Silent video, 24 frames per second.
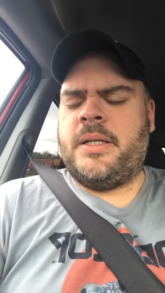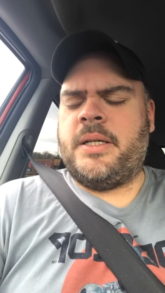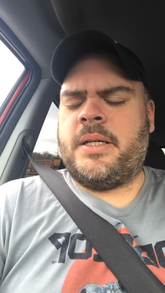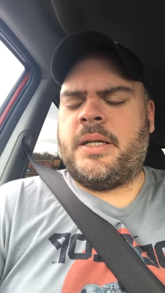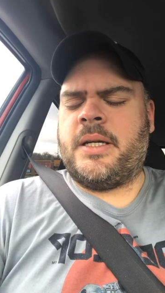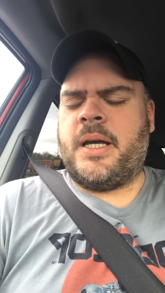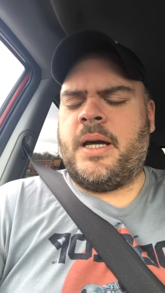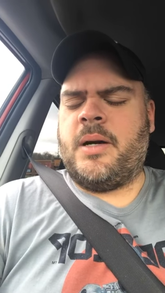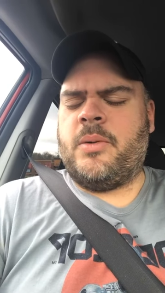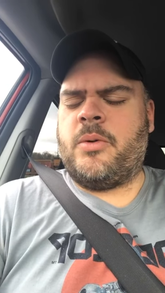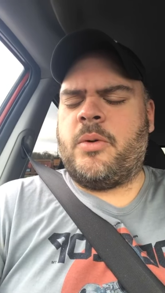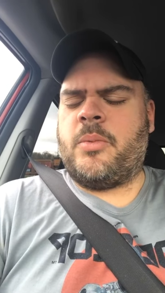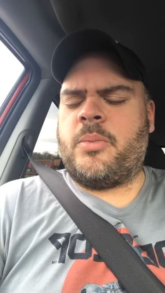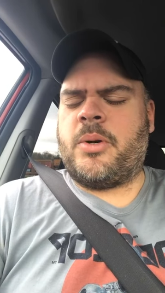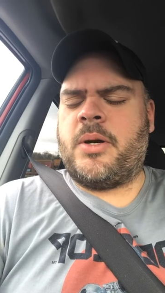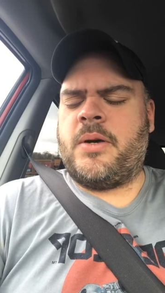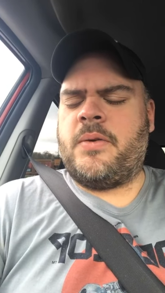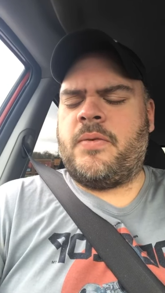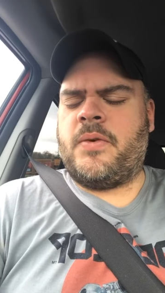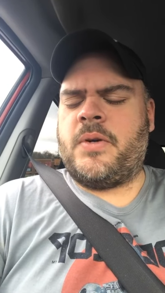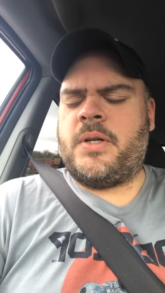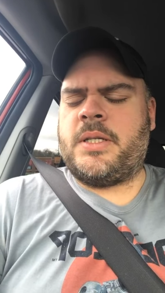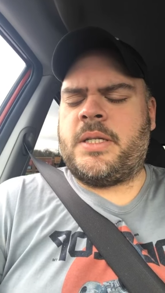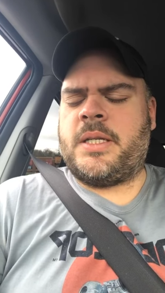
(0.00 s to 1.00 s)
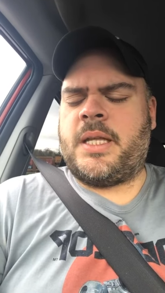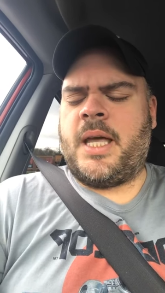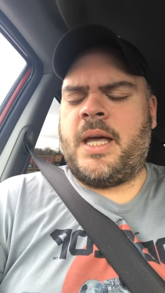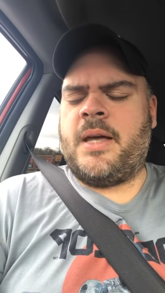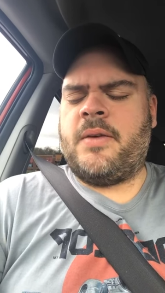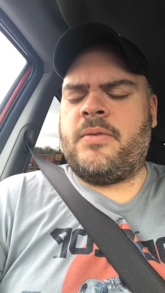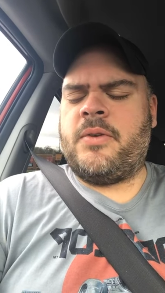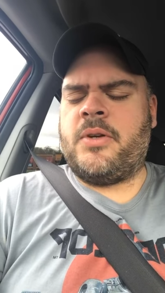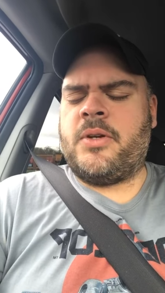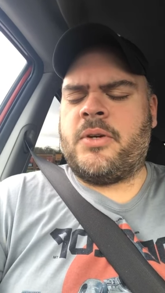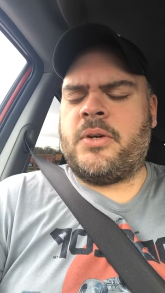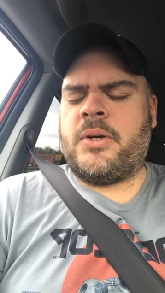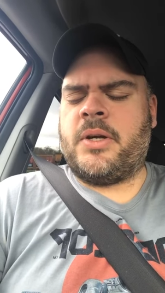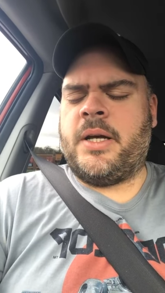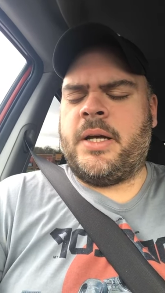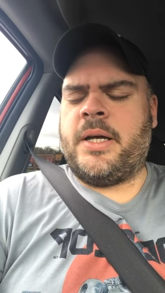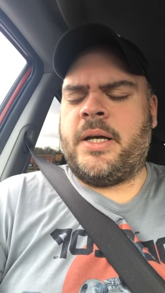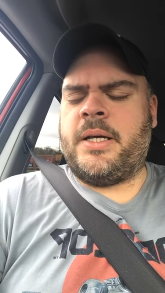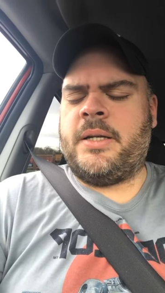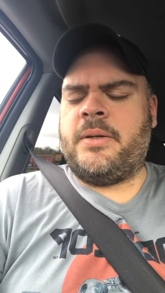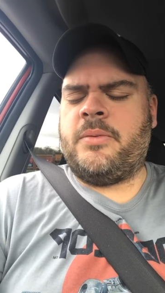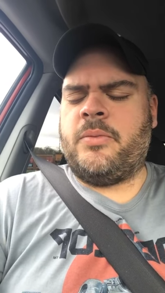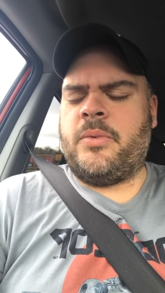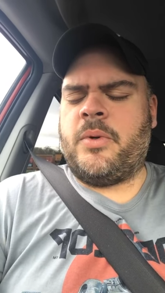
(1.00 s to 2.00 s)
God, we pray for the staff here, God.